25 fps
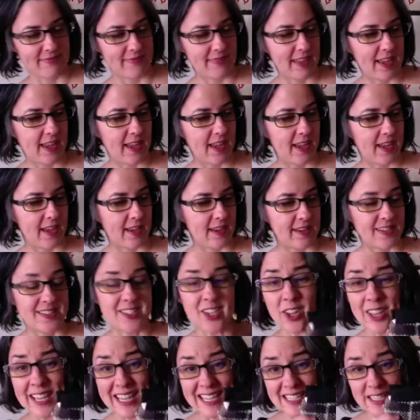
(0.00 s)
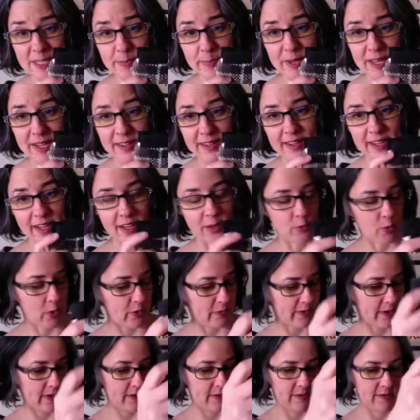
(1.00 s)
And it's all hand spun and hand
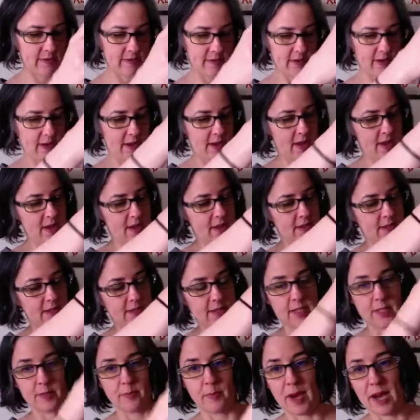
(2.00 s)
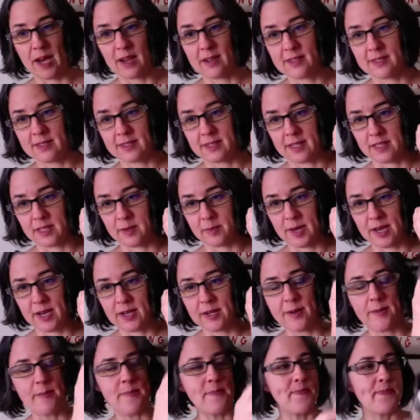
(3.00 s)
woven. And this is boxed on the
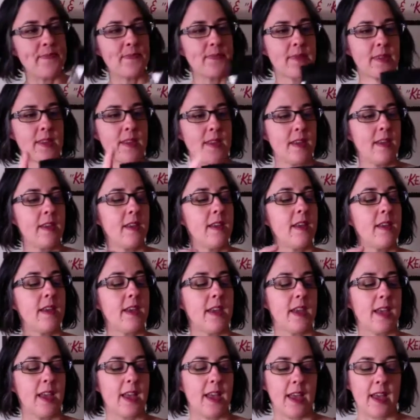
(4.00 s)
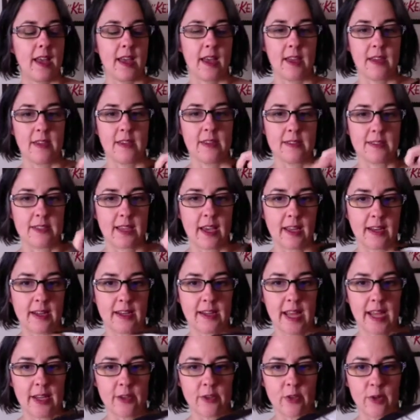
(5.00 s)
bottom. And it's got a
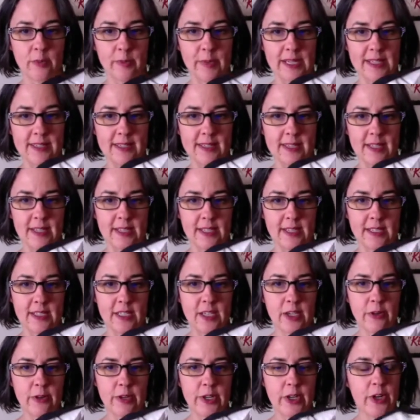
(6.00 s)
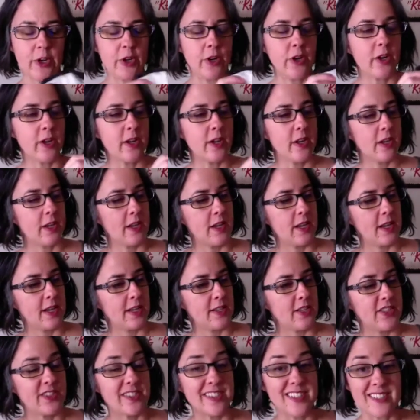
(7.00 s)
natural muslin interior.
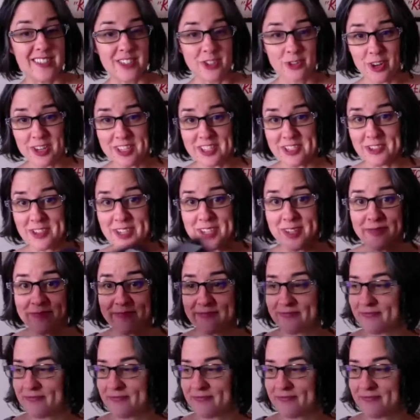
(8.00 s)
Just needs a drawstring.